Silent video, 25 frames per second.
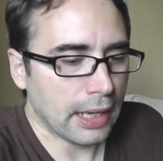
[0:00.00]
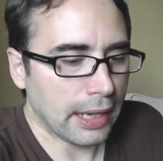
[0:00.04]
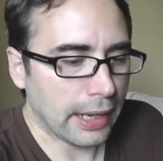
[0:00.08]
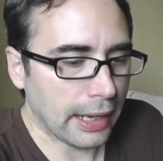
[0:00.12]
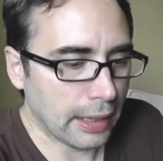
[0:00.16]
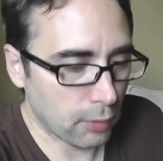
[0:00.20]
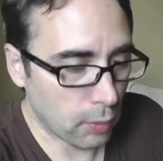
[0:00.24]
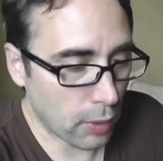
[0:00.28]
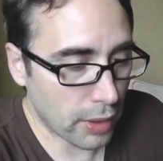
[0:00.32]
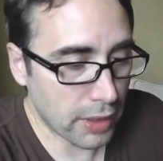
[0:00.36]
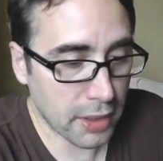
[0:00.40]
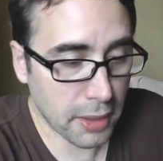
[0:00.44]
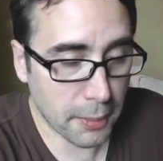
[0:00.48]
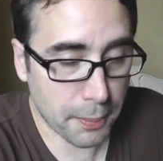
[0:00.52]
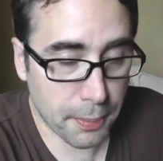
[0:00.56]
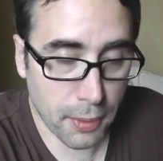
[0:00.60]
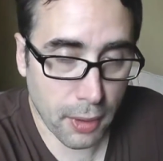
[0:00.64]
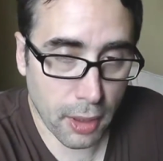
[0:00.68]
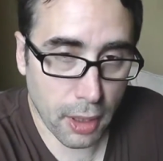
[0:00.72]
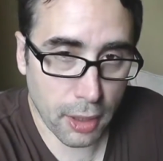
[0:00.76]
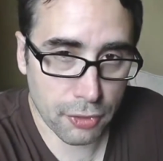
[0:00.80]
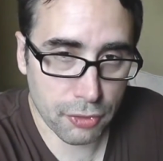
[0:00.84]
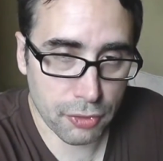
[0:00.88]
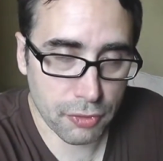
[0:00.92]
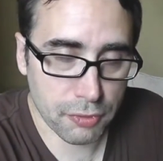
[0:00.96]
and one of the
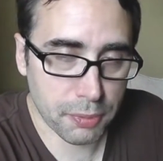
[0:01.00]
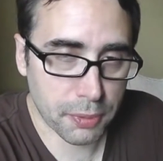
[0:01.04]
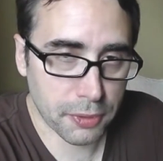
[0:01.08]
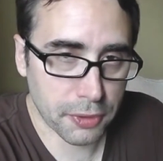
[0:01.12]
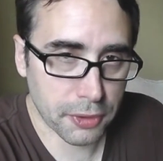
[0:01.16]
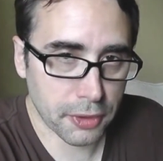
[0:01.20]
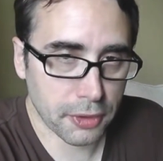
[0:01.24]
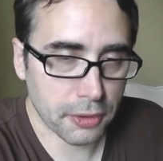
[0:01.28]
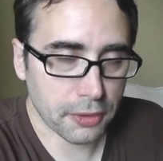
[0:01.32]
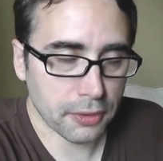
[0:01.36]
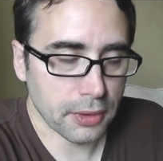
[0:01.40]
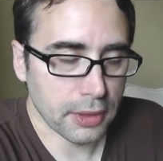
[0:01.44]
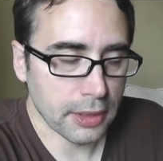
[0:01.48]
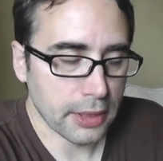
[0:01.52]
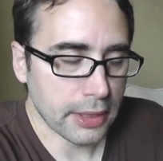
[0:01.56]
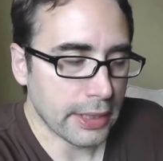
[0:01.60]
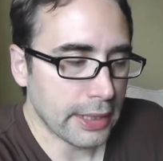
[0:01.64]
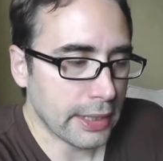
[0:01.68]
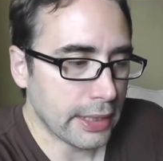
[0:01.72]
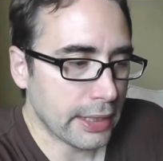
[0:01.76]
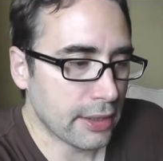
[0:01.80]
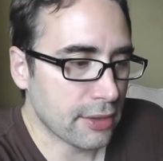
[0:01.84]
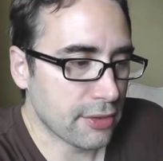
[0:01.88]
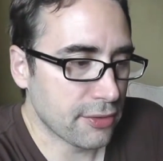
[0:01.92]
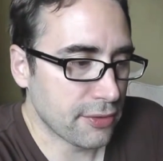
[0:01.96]
problems with Perl
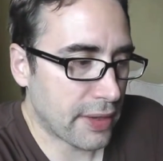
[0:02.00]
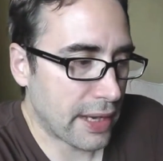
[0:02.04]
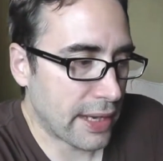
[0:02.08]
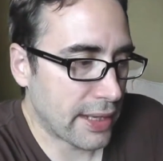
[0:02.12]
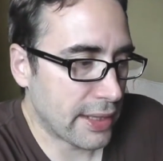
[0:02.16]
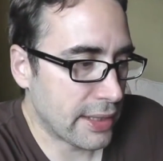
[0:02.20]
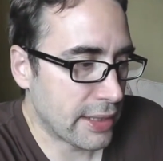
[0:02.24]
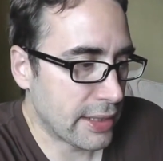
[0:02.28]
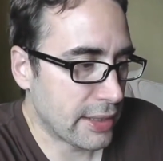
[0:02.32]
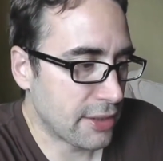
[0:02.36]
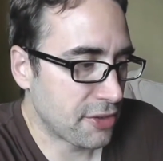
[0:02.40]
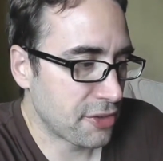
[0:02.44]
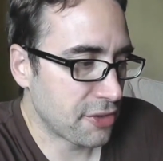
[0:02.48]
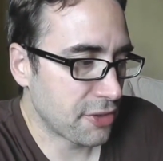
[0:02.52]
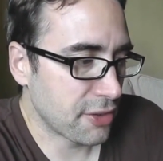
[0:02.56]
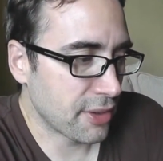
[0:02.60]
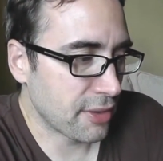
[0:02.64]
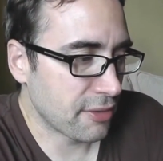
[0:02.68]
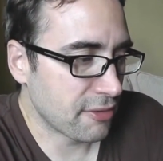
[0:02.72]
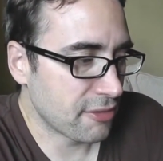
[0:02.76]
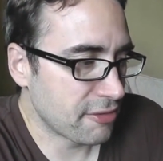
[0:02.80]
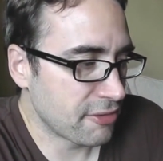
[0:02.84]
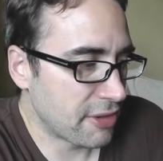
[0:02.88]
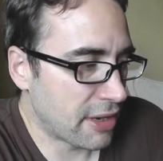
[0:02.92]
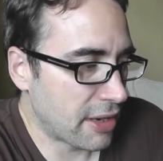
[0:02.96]
is that
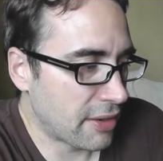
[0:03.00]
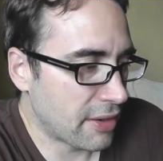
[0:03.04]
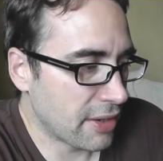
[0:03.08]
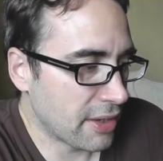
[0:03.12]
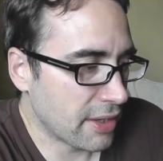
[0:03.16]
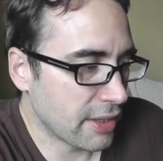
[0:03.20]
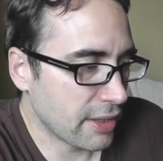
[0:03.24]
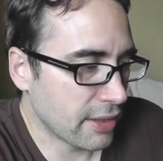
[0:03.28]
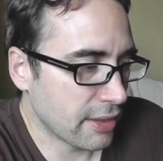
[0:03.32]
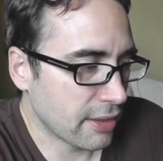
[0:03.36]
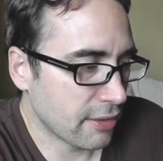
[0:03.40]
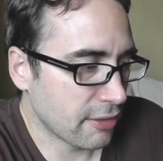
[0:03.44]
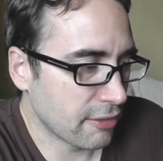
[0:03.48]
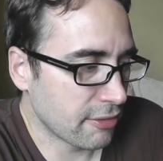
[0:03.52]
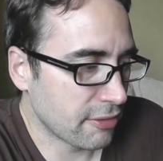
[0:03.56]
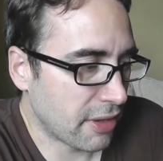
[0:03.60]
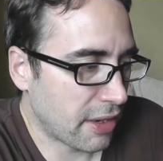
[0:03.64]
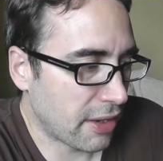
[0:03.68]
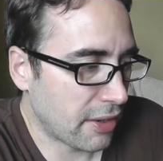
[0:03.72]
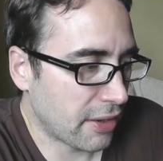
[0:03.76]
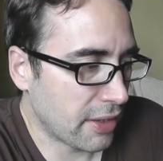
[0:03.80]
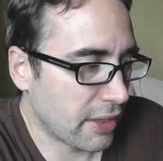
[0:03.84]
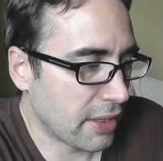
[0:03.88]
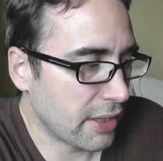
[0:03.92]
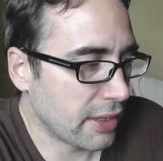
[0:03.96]
it's very,
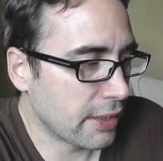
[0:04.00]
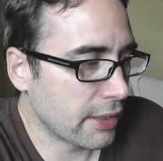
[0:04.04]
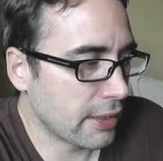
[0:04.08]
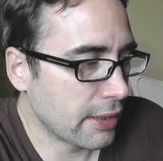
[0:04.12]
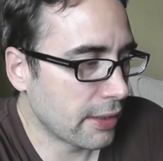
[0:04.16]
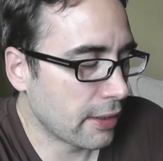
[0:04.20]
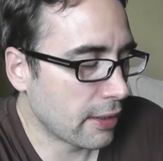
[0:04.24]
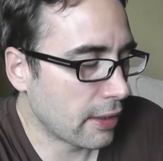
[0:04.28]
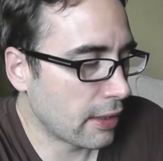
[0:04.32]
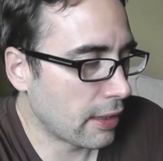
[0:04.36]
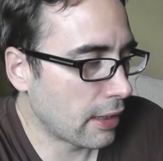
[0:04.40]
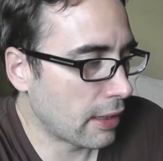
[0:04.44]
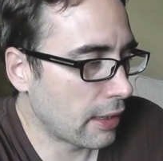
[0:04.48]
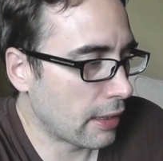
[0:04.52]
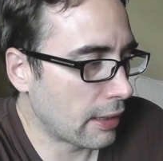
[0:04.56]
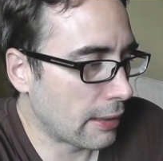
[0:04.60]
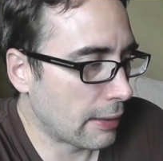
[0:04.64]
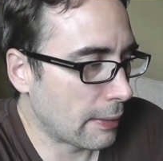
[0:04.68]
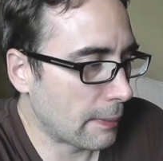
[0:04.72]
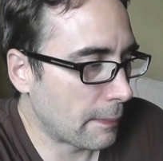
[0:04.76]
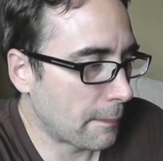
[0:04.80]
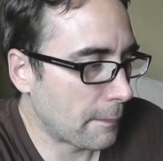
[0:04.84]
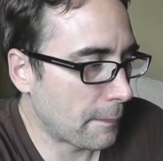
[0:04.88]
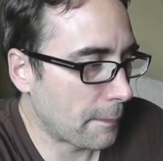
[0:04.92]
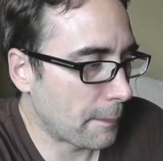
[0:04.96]
very
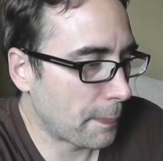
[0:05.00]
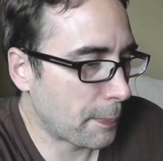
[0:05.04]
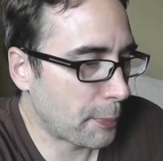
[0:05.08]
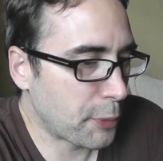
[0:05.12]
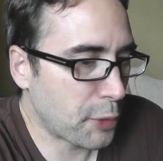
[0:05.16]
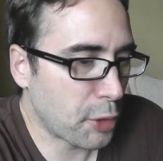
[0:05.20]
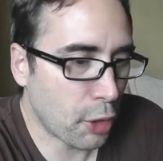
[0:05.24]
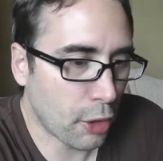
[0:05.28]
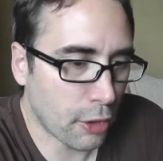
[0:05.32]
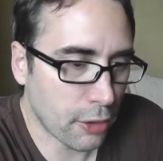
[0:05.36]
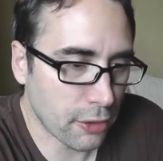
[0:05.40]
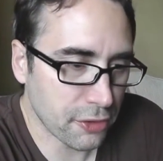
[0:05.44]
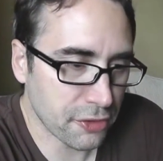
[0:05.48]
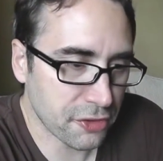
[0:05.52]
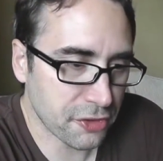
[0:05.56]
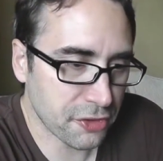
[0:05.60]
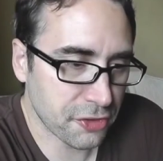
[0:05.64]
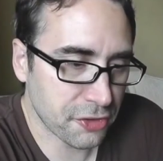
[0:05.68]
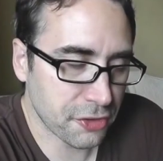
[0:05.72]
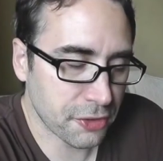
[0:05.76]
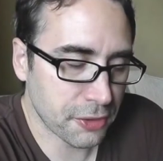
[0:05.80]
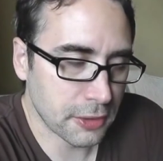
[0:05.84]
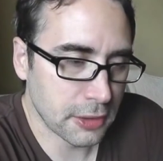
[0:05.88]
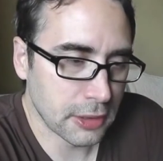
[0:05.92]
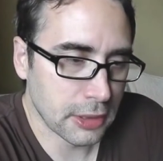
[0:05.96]

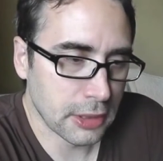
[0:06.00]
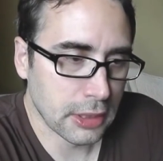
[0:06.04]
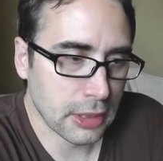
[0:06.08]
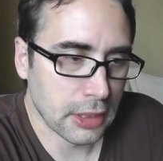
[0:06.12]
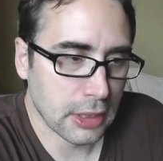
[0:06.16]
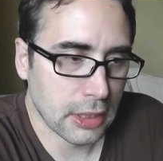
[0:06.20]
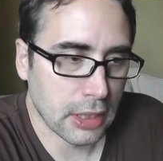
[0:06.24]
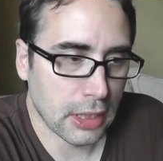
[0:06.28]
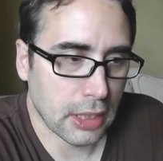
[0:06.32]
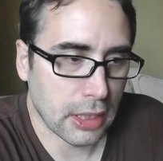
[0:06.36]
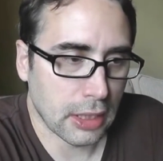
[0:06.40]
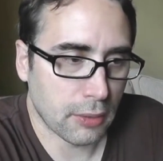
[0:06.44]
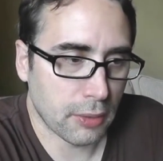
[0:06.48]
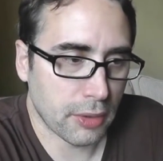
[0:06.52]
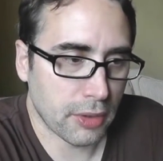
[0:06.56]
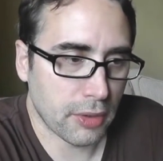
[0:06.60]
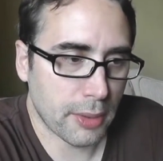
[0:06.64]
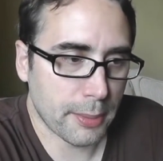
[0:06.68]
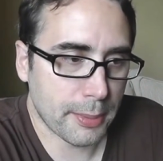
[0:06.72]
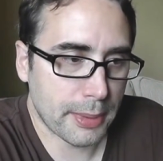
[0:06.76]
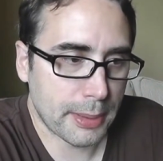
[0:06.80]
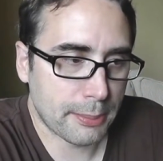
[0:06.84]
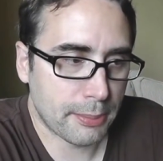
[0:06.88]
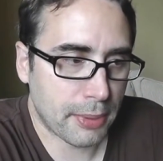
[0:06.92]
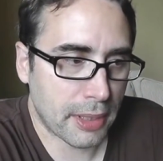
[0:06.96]
terse. And what do
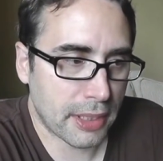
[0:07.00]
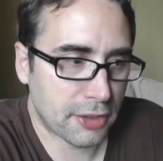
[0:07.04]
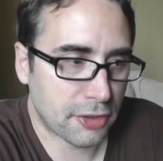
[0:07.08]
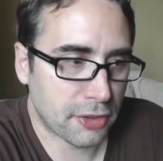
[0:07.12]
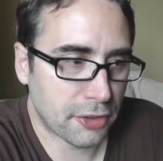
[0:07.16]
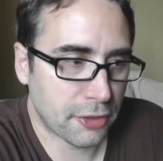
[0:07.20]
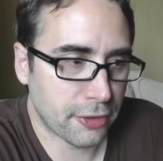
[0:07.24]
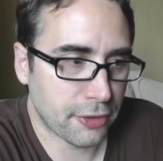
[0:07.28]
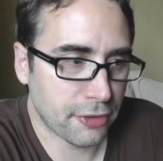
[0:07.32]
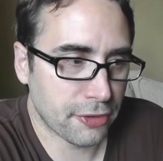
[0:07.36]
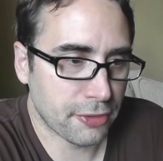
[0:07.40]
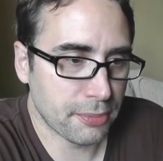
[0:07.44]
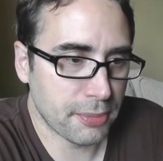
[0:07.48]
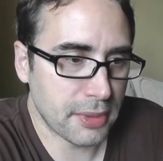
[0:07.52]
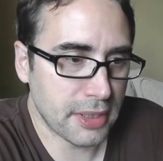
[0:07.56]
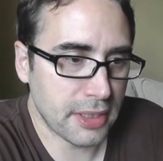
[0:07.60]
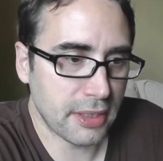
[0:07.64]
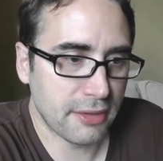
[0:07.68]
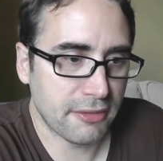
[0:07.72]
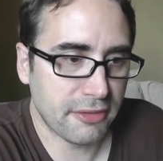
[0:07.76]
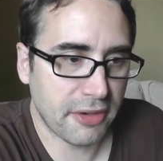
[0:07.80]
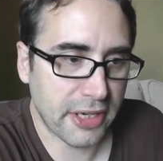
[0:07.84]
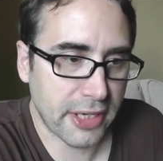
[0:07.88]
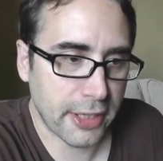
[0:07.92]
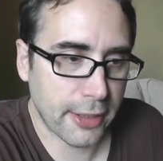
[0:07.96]
I mean by terse?
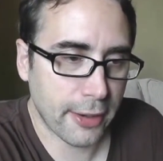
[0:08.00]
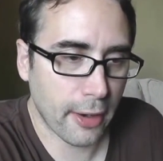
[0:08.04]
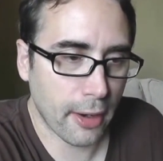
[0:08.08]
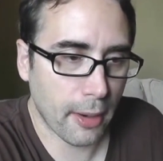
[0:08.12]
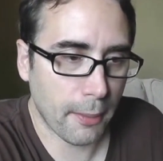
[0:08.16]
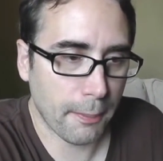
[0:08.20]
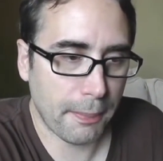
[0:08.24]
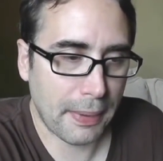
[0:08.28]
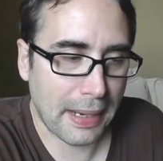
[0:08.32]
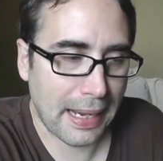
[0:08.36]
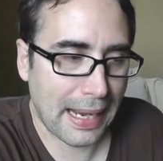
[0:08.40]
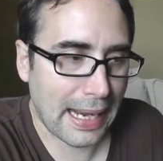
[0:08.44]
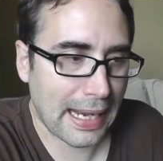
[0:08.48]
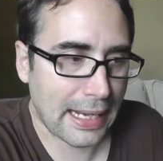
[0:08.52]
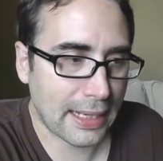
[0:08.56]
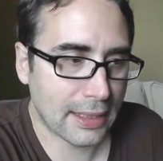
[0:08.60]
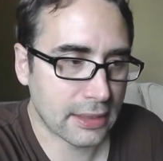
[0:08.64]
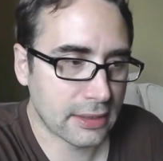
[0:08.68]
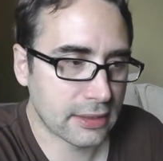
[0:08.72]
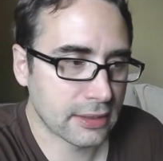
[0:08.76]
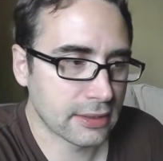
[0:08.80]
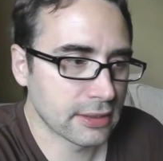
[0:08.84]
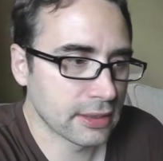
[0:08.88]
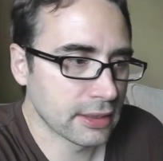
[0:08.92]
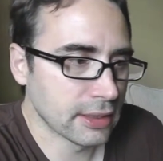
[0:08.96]
Meaning very
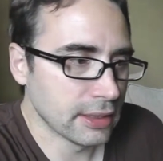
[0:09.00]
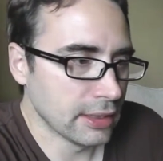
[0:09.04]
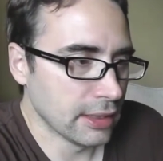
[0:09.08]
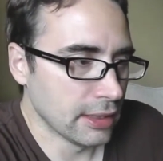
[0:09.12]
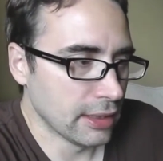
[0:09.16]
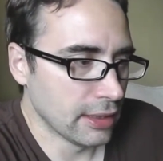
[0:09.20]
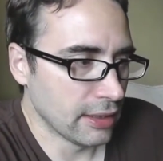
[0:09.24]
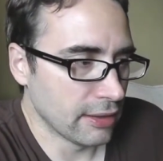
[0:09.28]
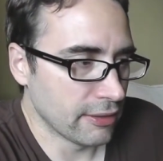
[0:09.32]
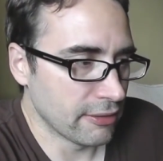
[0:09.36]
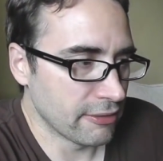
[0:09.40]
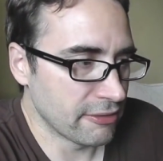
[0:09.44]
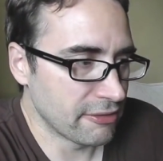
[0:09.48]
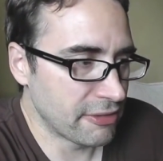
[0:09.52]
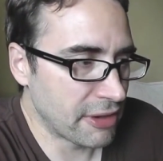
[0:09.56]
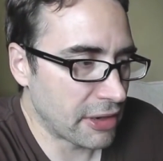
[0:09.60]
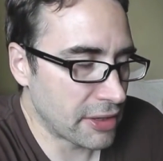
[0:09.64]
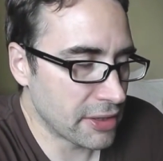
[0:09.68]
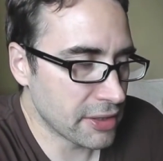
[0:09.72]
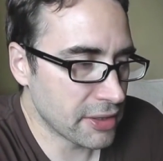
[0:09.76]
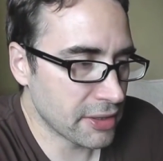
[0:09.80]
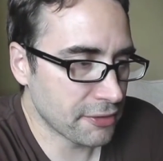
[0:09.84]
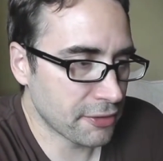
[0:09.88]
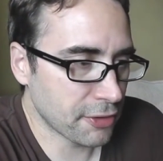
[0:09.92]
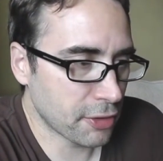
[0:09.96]
compact,
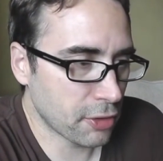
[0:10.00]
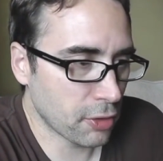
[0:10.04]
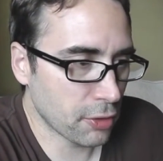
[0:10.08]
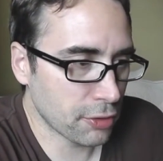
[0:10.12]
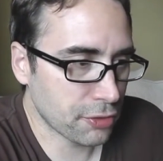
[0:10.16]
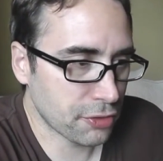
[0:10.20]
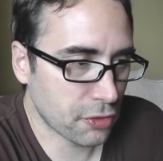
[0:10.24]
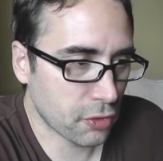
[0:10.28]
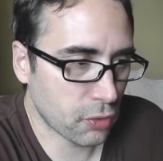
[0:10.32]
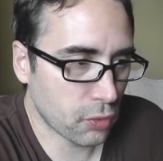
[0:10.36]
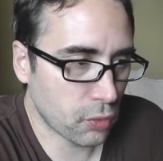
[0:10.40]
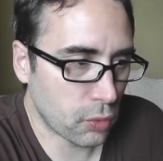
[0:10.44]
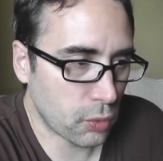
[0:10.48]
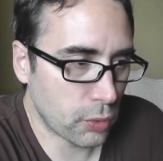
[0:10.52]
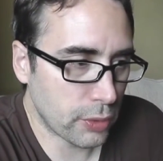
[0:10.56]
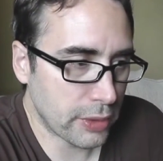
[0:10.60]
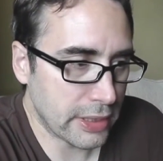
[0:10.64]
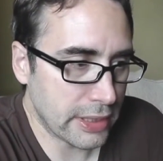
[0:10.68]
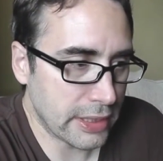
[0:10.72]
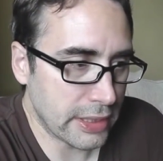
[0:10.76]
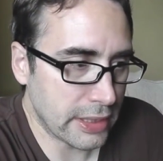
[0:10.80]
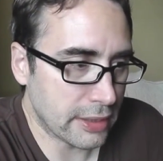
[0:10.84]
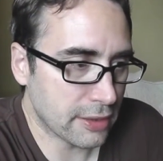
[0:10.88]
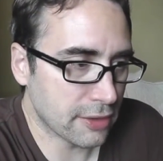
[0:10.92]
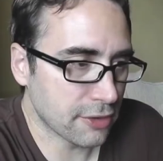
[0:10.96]
very difficult to
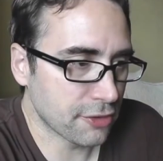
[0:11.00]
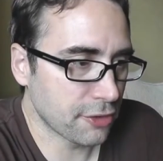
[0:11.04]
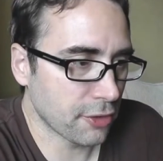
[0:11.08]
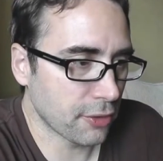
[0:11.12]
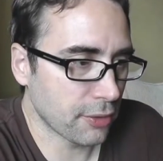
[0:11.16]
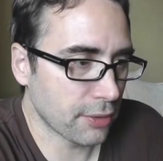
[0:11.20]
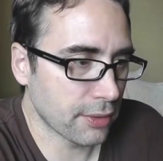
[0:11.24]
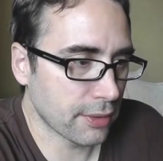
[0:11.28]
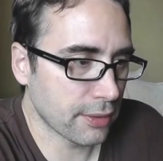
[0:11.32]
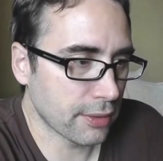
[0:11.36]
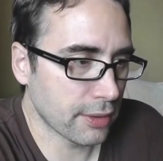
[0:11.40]
read. So,